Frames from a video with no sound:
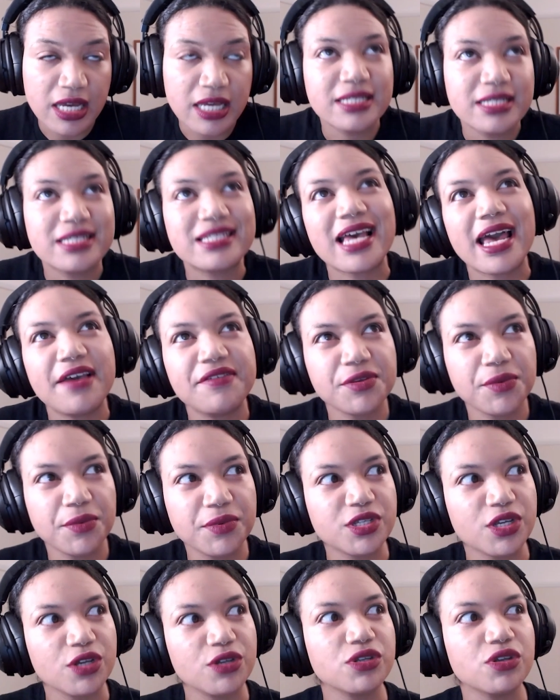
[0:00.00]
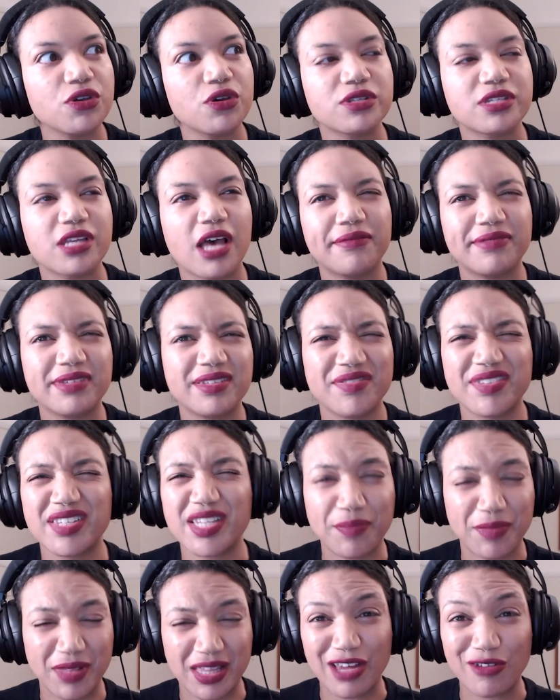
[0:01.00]
Say if someone's using your service for
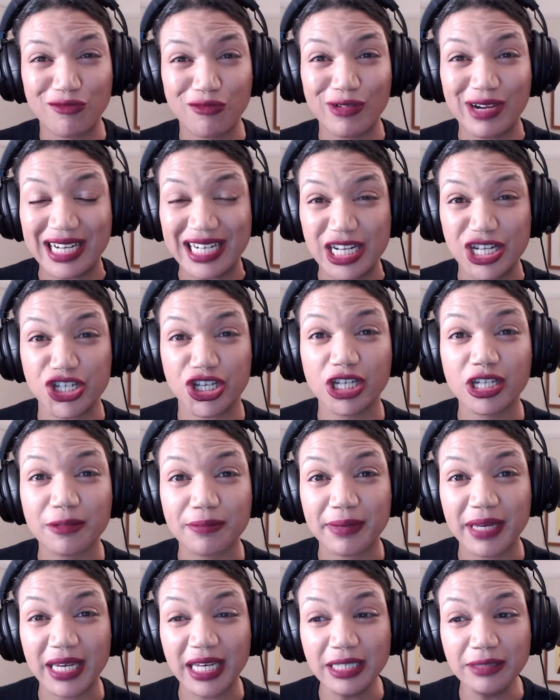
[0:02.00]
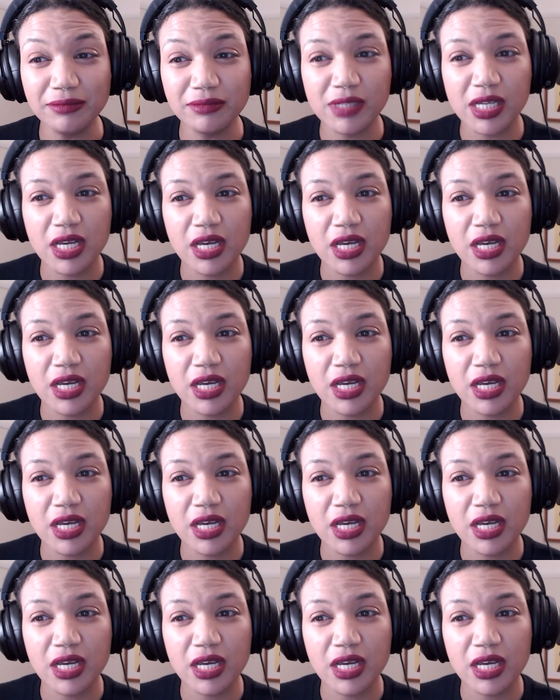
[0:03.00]
something they really shouldn't be,